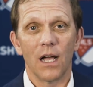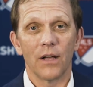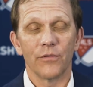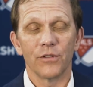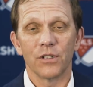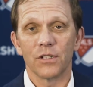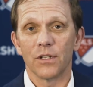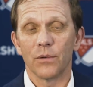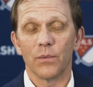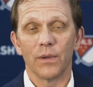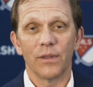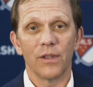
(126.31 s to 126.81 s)

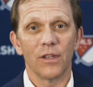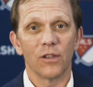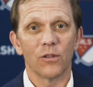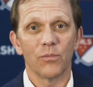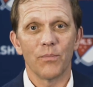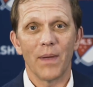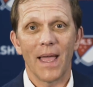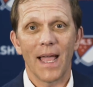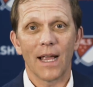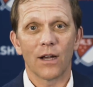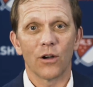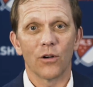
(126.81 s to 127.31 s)
Obviously, with his
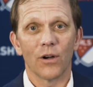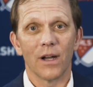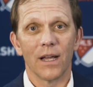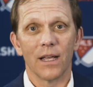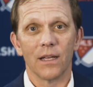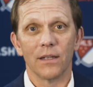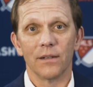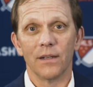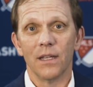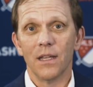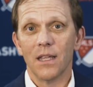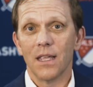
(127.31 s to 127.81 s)

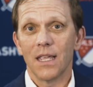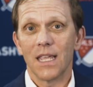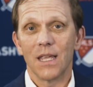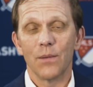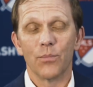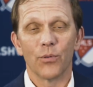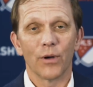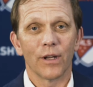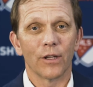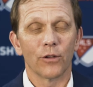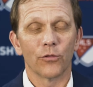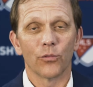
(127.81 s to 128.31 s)
background, he
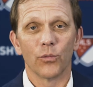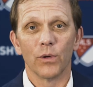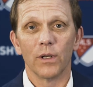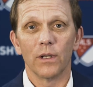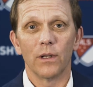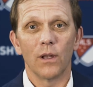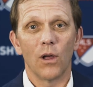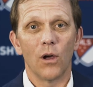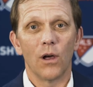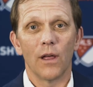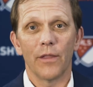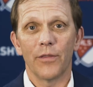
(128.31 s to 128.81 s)
brings
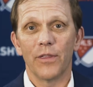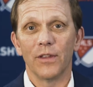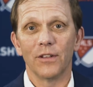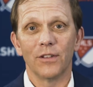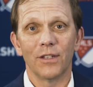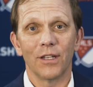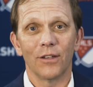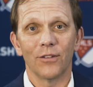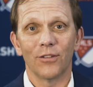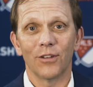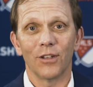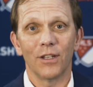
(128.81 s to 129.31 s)
real
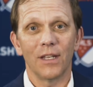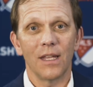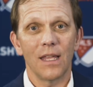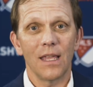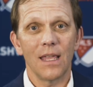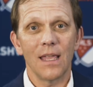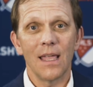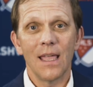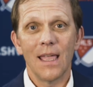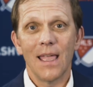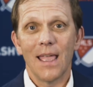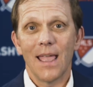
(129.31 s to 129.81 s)

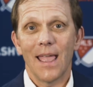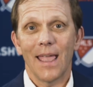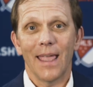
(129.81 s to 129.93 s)
authenticity,